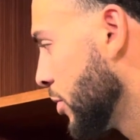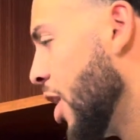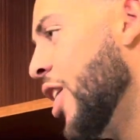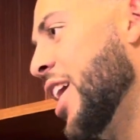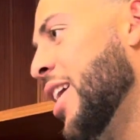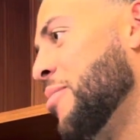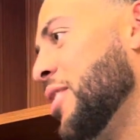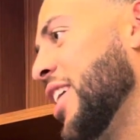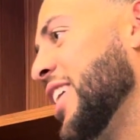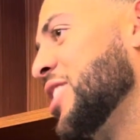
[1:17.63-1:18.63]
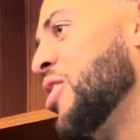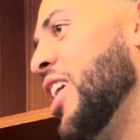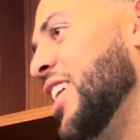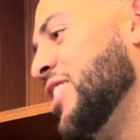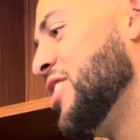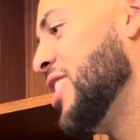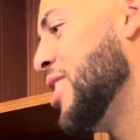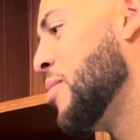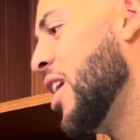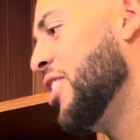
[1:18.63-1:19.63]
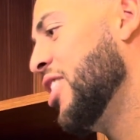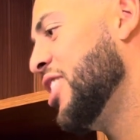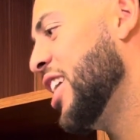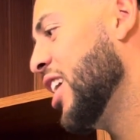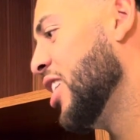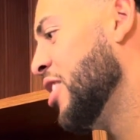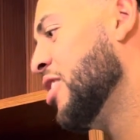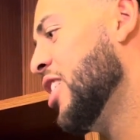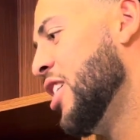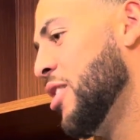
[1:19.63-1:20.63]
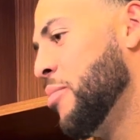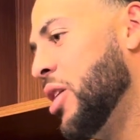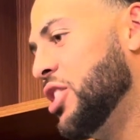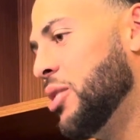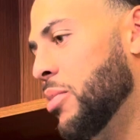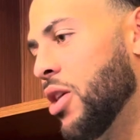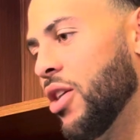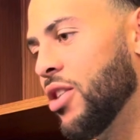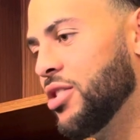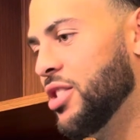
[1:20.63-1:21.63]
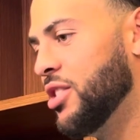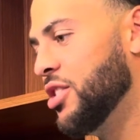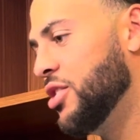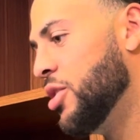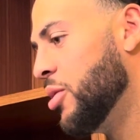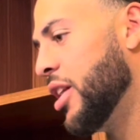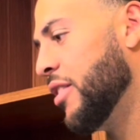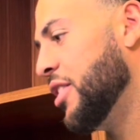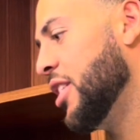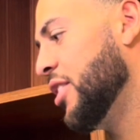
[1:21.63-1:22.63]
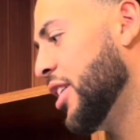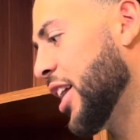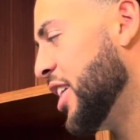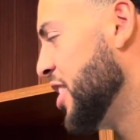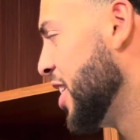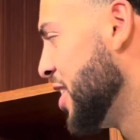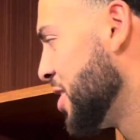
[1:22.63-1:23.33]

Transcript: Oh yeah, like it's great to see him out there yelling, punching balls, and just doing everything like he does.